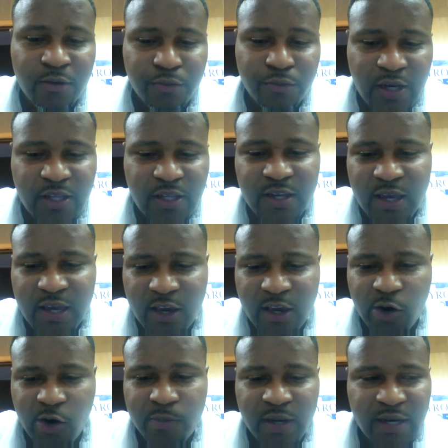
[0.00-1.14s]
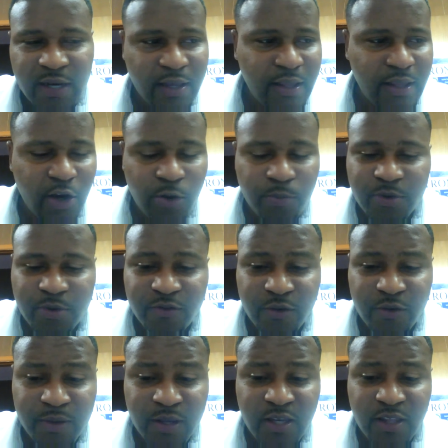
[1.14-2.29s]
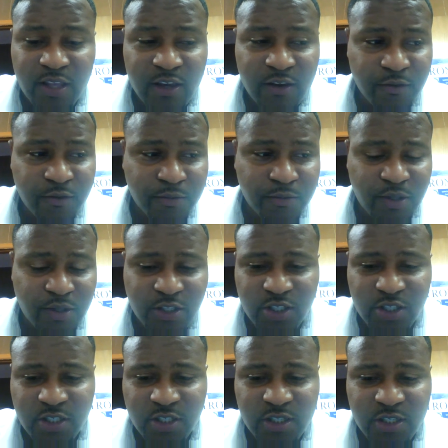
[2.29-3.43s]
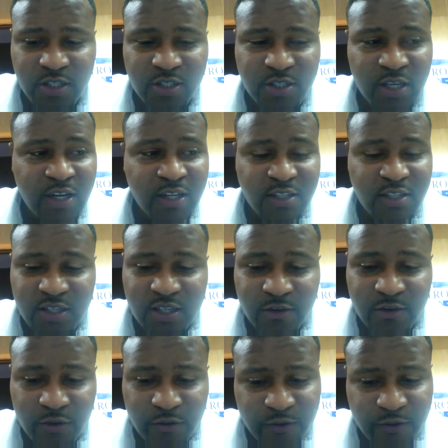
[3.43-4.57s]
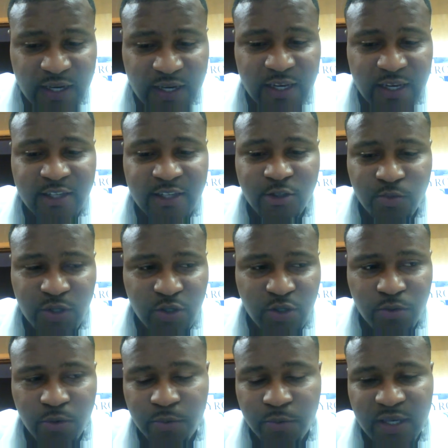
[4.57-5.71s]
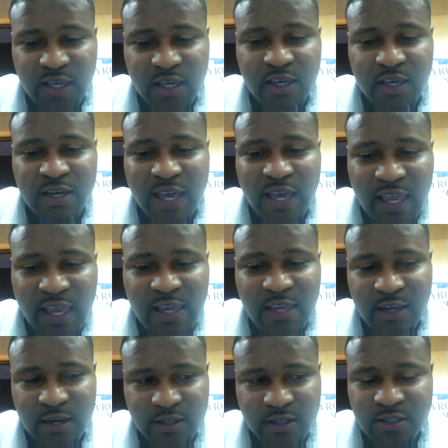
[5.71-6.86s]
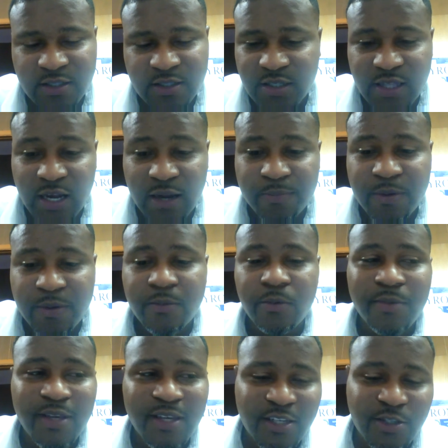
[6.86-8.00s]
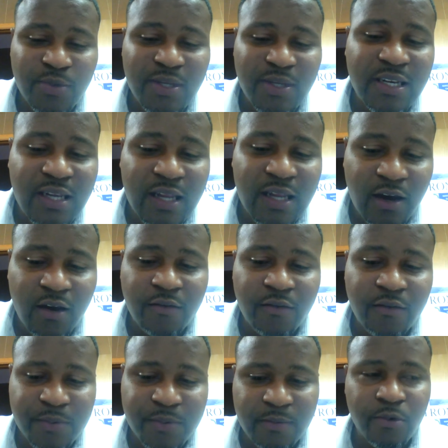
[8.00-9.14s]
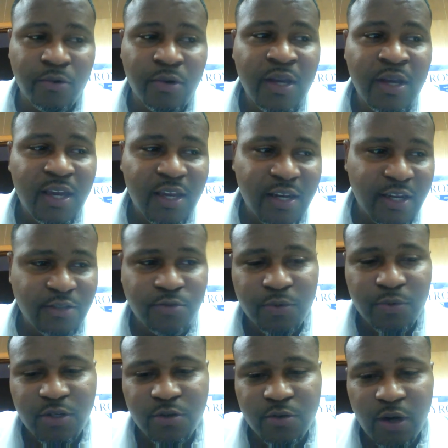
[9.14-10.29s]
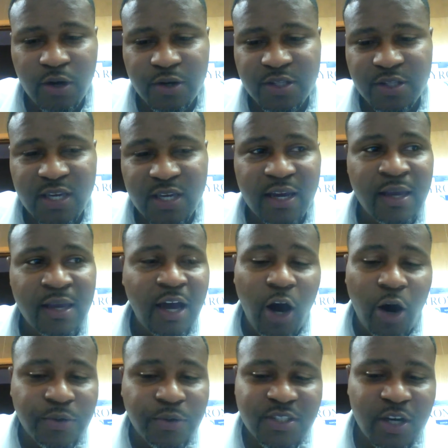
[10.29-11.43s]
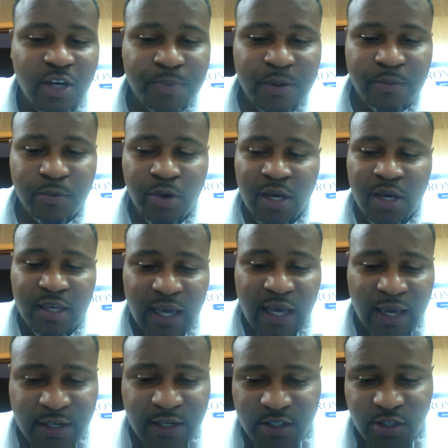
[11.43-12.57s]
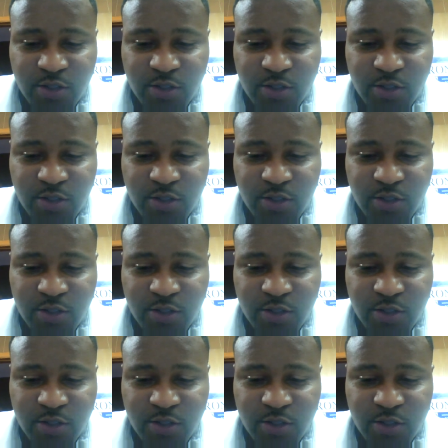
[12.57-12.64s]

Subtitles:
ready to help, and that help is from anything from logistics to even finances. We do what we can to aid and assist our people because we love people, and that's what we do all the time. I always tell people, God is the